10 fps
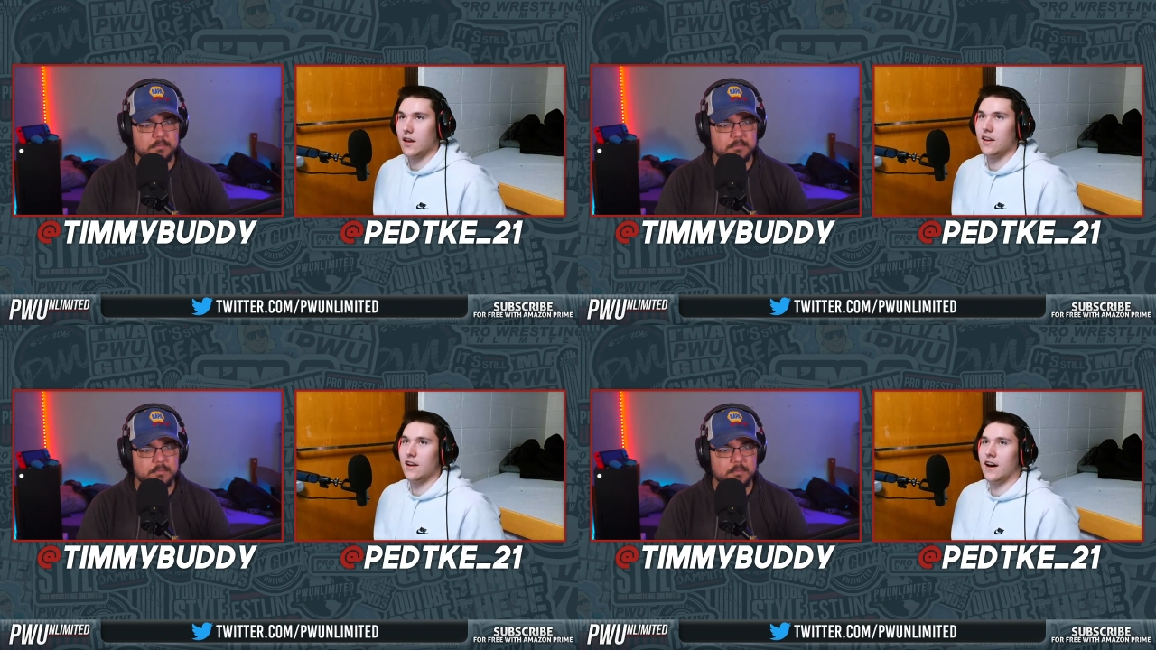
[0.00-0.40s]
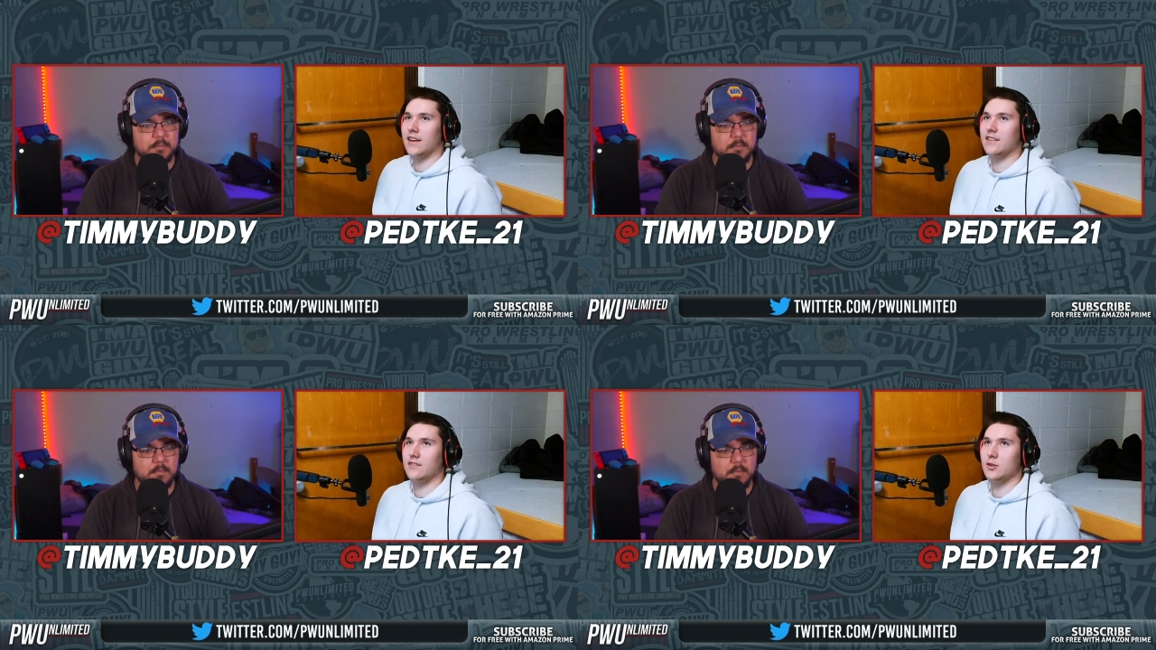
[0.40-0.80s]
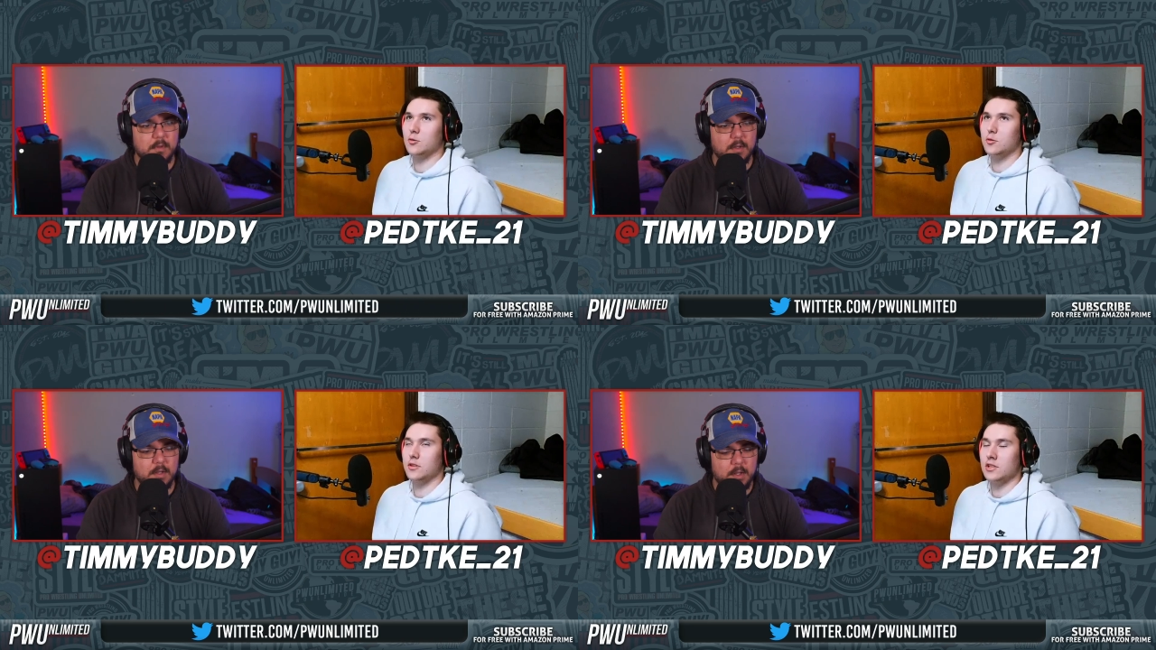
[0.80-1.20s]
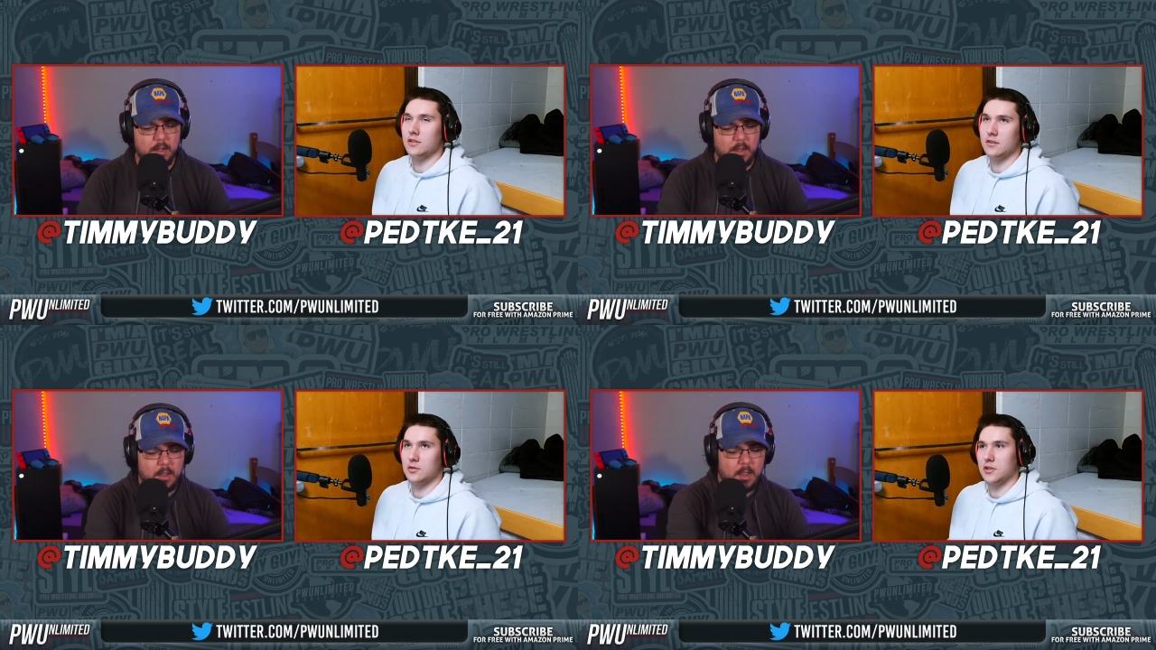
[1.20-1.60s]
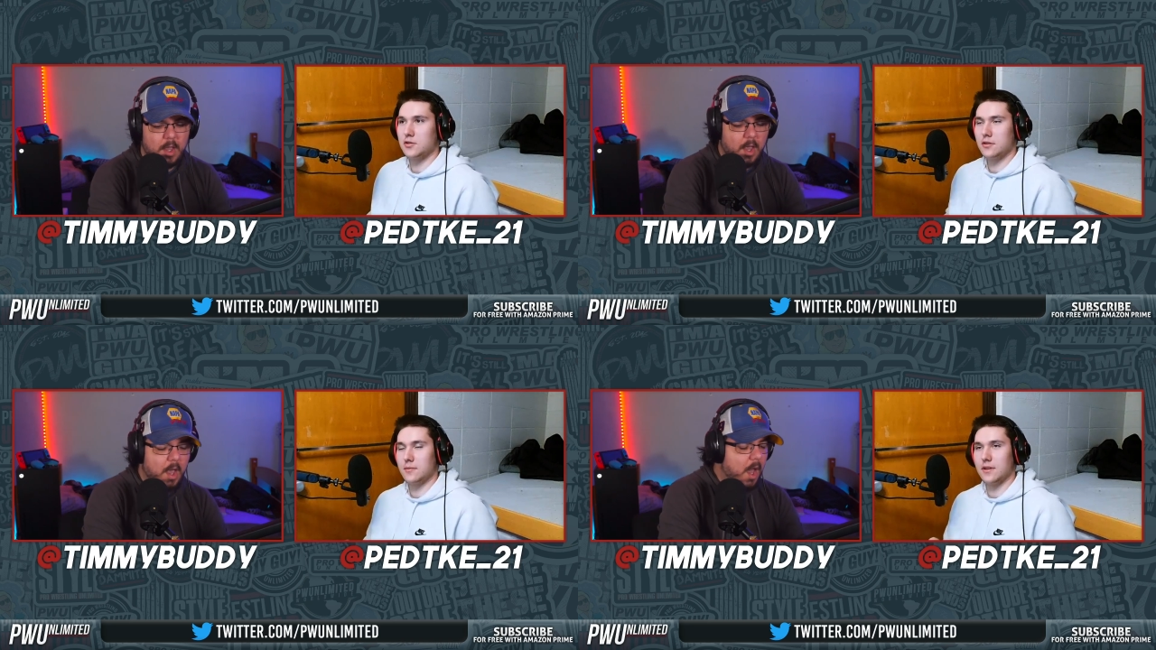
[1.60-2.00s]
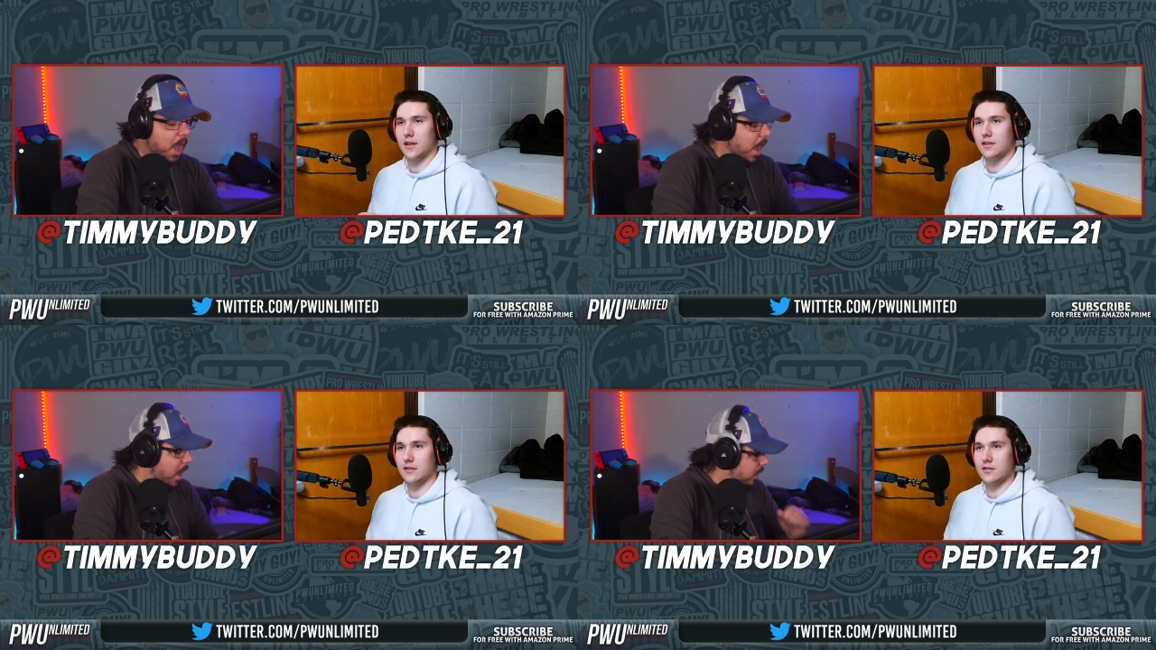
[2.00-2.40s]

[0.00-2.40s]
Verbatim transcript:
Speaker 1: And ooh, this could be like a